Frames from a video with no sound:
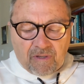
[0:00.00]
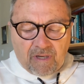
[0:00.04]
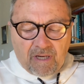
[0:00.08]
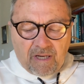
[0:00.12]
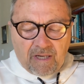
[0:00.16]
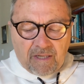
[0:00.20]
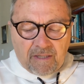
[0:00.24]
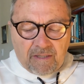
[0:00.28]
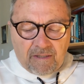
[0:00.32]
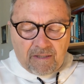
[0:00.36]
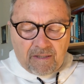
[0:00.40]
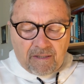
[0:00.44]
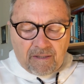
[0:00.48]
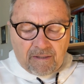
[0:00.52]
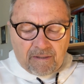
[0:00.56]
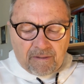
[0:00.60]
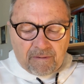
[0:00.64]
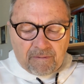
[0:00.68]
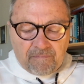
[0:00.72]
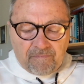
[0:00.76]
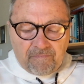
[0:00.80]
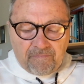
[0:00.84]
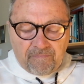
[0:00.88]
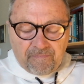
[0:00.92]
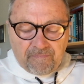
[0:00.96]
at
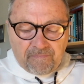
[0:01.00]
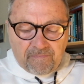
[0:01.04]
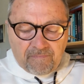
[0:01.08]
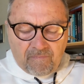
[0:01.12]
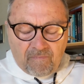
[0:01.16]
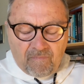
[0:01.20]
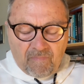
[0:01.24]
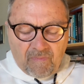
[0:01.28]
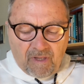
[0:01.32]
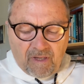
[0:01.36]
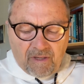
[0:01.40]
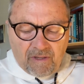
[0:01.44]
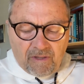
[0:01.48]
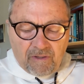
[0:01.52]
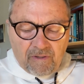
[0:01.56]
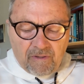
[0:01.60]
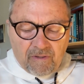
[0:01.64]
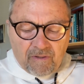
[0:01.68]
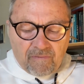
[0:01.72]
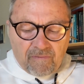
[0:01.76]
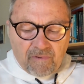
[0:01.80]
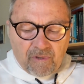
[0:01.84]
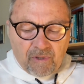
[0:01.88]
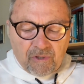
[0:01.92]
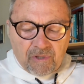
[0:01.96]
a
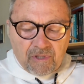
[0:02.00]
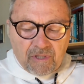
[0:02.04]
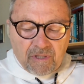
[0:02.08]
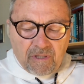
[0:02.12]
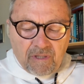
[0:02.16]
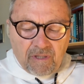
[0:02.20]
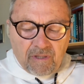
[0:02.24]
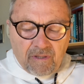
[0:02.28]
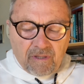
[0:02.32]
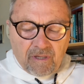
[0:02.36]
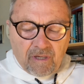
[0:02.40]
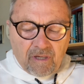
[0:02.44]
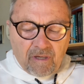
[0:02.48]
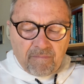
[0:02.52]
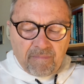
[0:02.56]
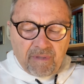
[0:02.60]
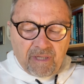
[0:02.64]
university there,